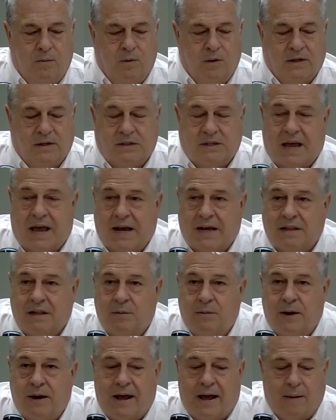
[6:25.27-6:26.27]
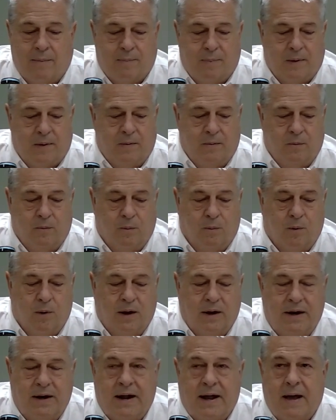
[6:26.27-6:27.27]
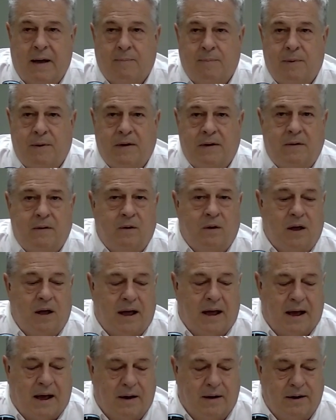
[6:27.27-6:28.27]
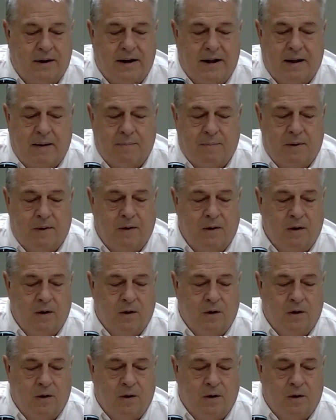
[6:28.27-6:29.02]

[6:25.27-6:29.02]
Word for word: Exactly what happened. What did happen? How did it happen?